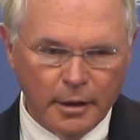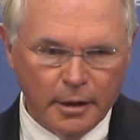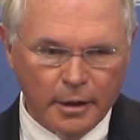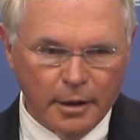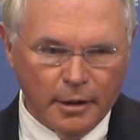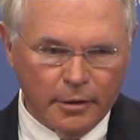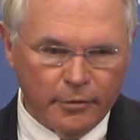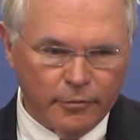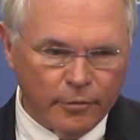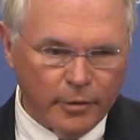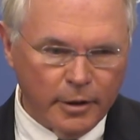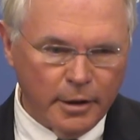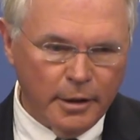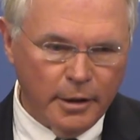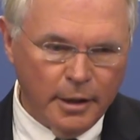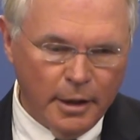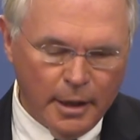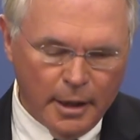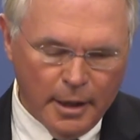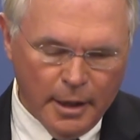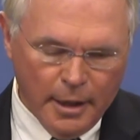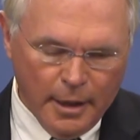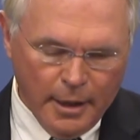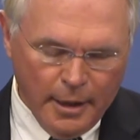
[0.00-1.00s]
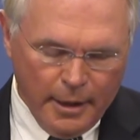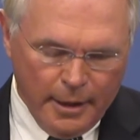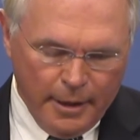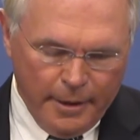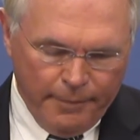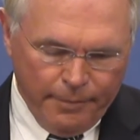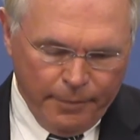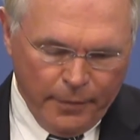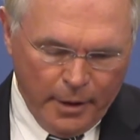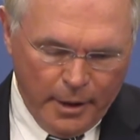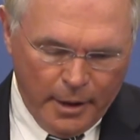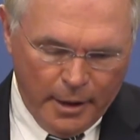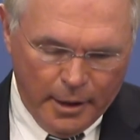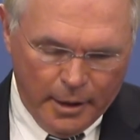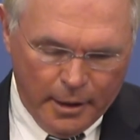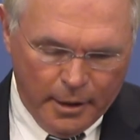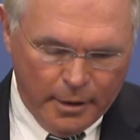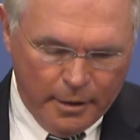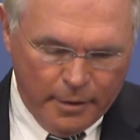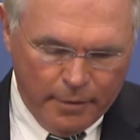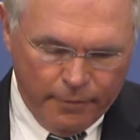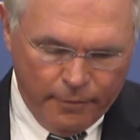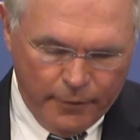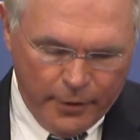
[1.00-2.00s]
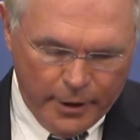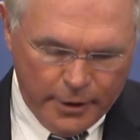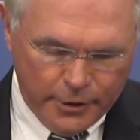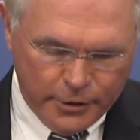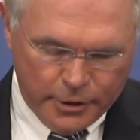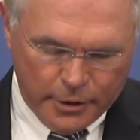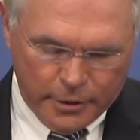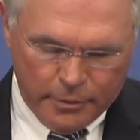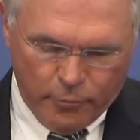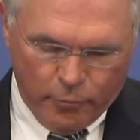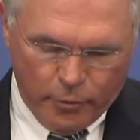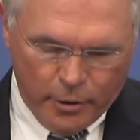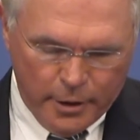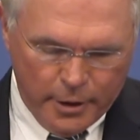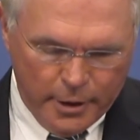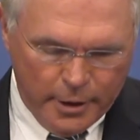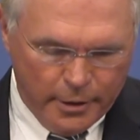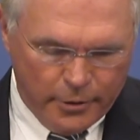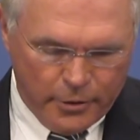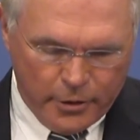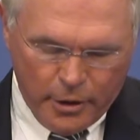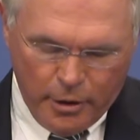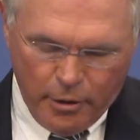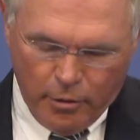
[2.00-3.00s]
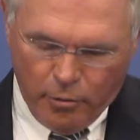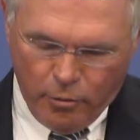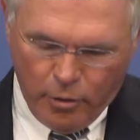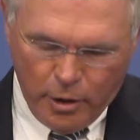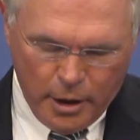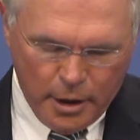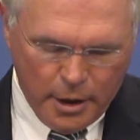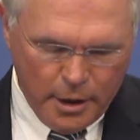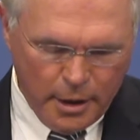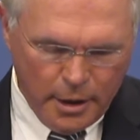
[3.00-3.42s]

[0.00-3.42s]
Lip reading: country in an invasion way. So